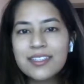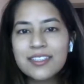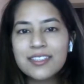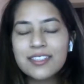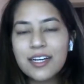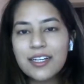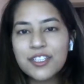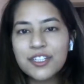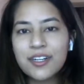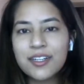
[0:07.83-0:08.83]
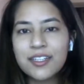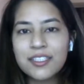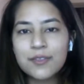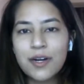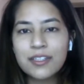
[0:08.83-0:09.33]
this is Ishika
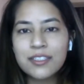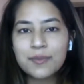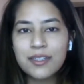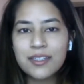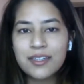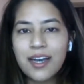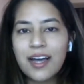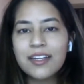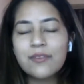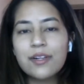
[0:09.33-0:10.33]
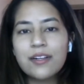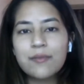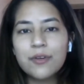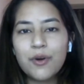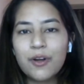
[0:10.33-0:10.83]
Kesirwani speaking, and I
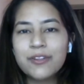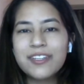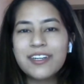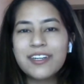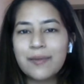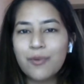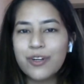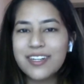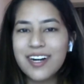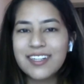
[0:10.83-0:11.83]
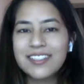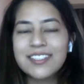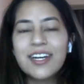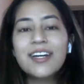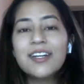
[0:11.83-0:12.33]
welcome you all to the Tech Podcast.
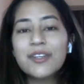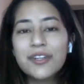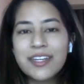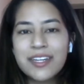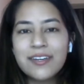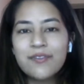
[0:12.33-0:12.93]
Today